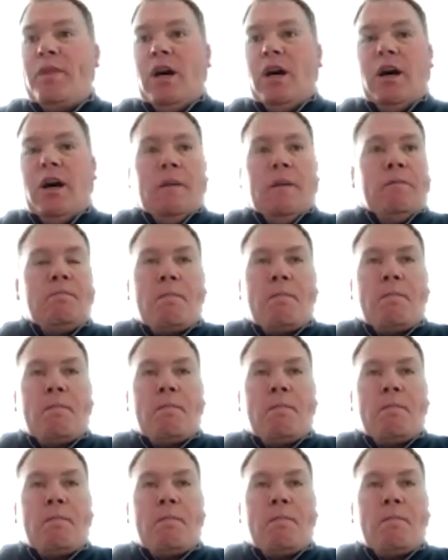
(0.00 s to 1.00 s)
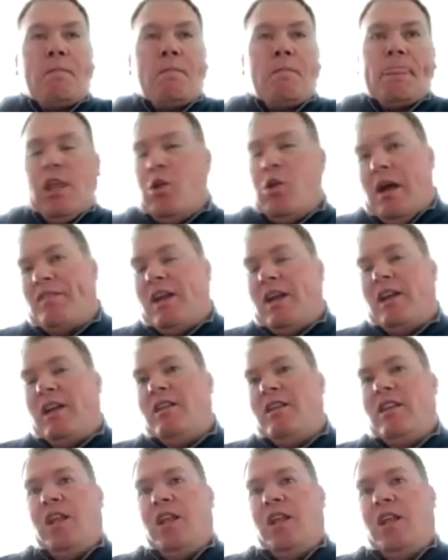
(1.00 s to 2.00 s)
I
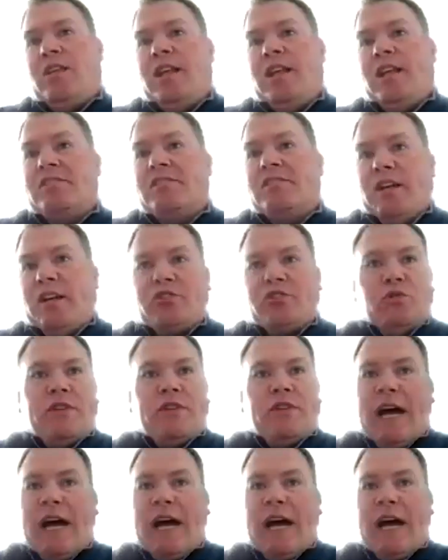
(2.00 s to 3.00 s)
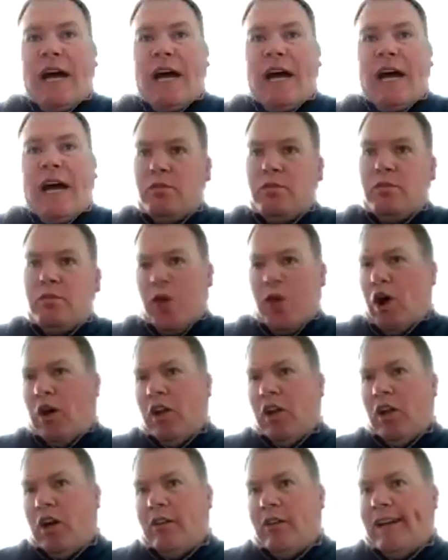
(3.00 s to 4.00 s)
think, kids, they are so tied to their phones. We
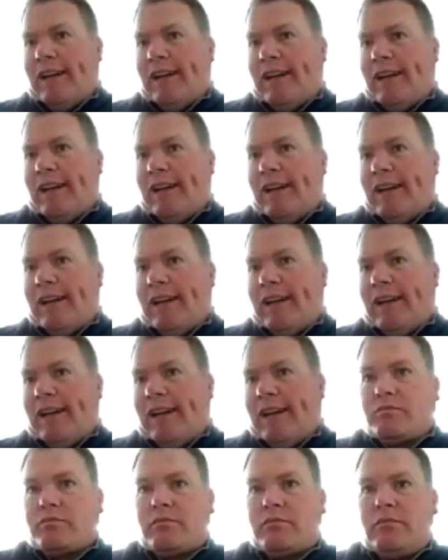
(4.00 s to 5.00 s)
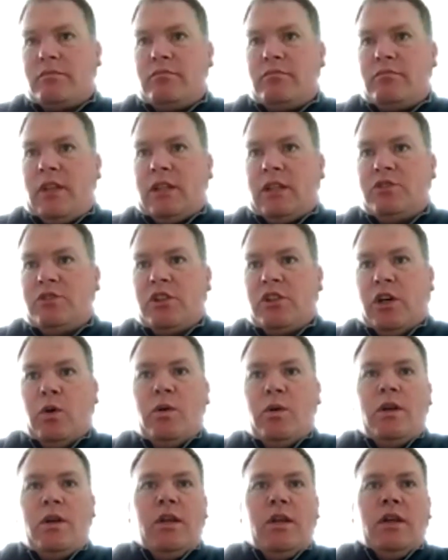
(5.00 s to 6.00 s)
all are, right?
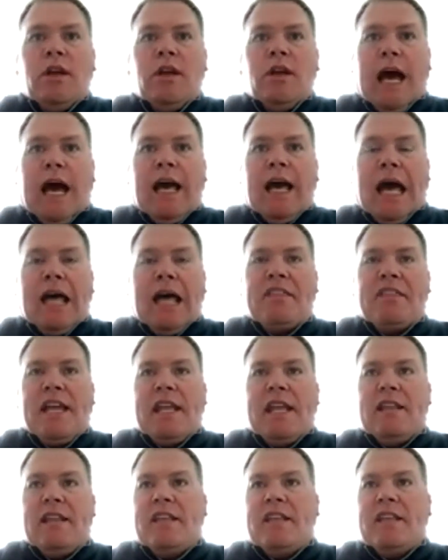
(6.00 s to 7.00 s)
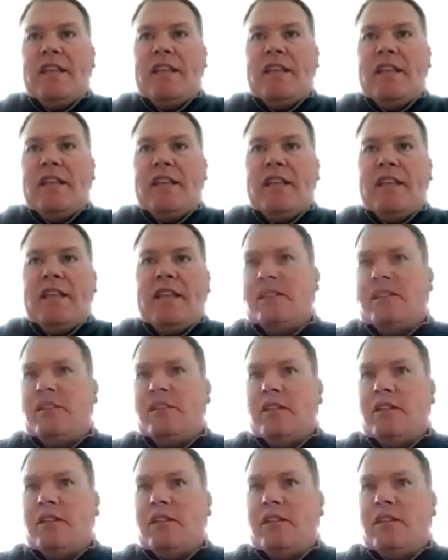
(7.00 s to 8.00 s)
So I think anything you can do that
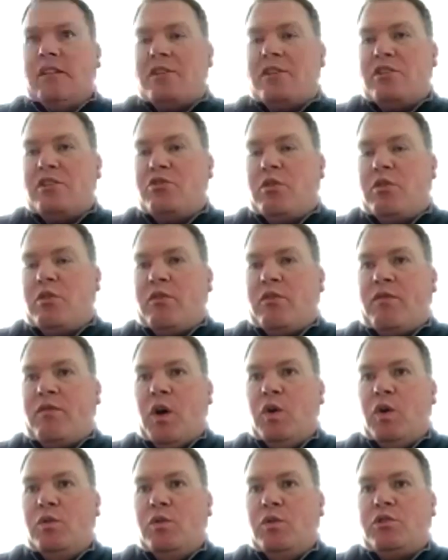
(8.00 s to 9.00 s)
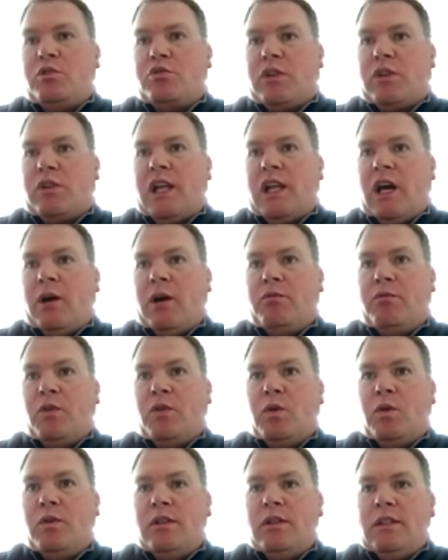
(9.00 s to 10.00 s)
gets information to their phones is really
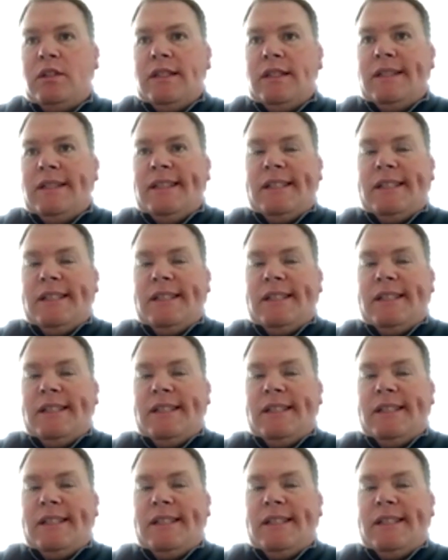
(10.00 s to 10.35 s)
helpful.